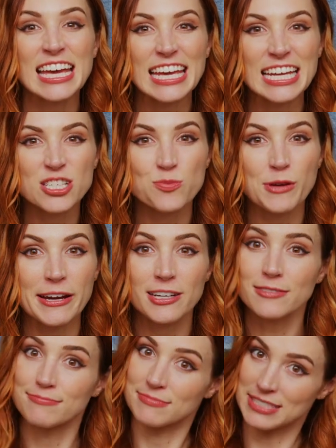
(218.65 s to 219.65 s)
each player
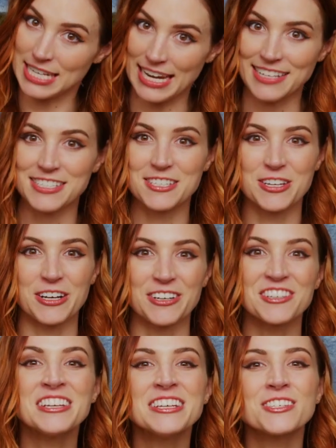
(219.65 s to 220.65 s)
takes a turn,